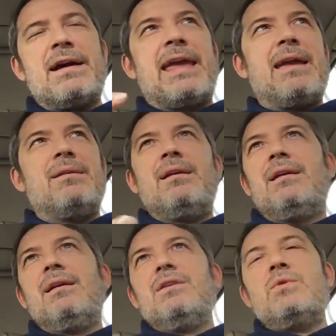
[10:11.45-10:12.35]
I can't,
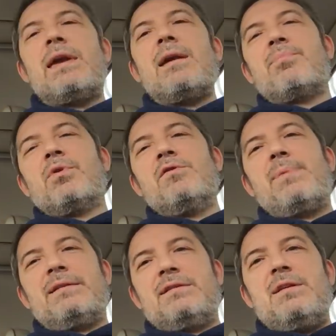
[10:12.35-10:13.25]
you can't prove
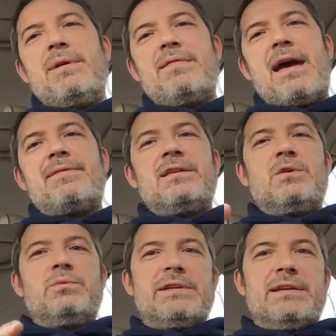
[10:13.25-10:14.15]
by sending me that, that
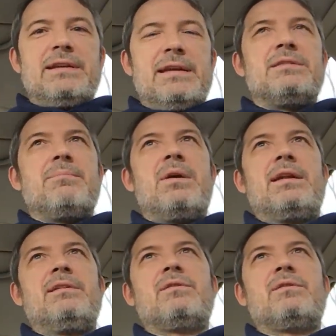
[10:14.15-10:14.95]
you didn't get the money.